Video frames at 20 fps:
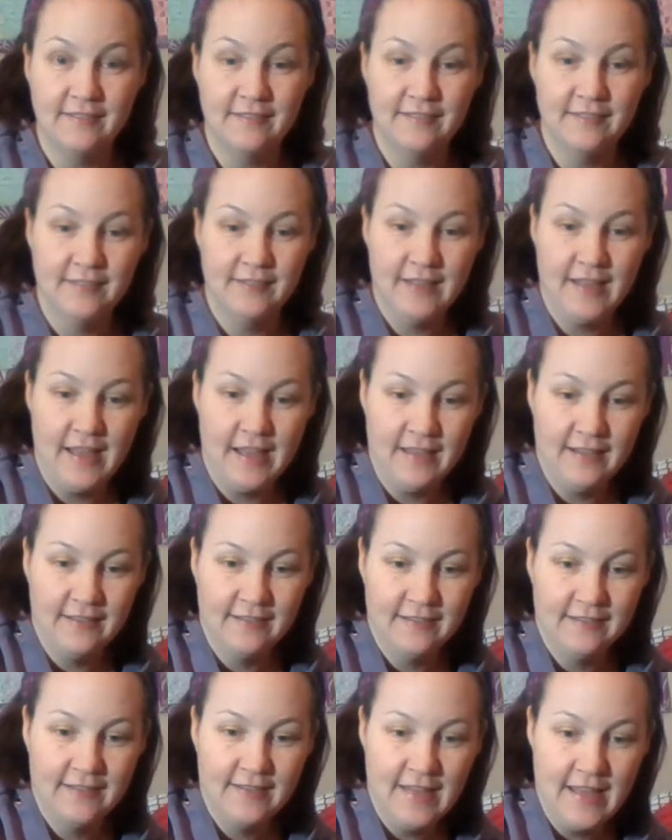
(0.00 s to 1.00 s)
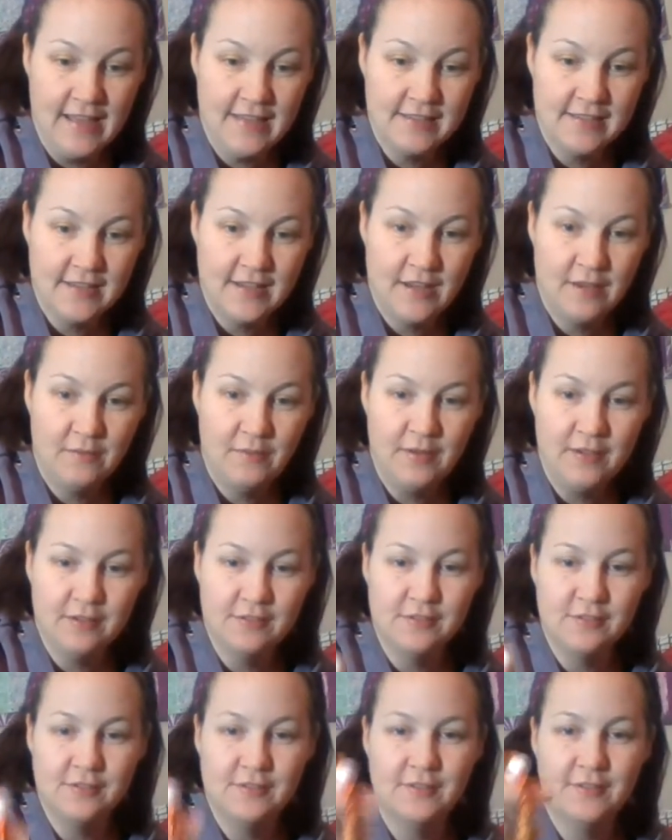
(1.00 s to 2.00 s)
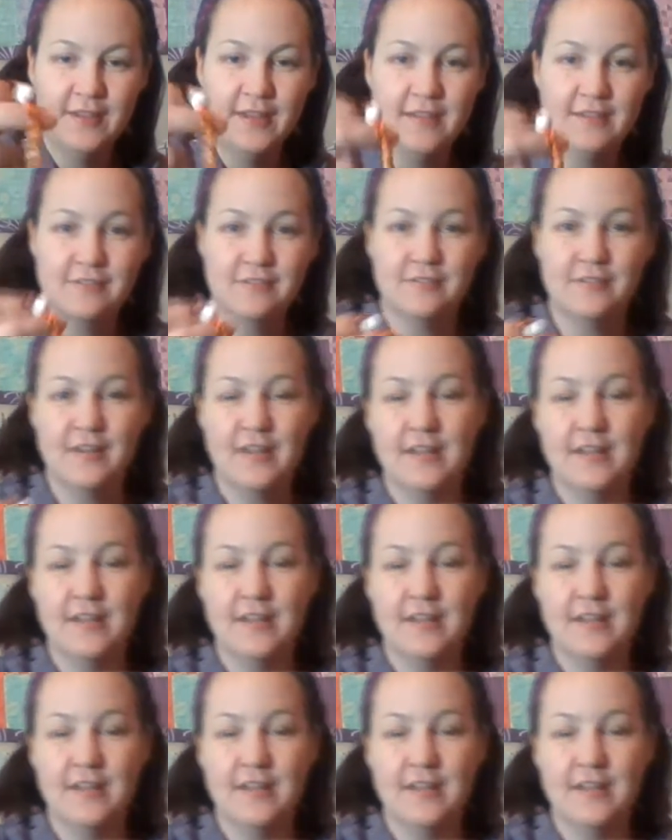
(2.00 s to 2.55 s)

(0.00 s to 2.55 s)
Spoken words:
a class that I went to yesterday.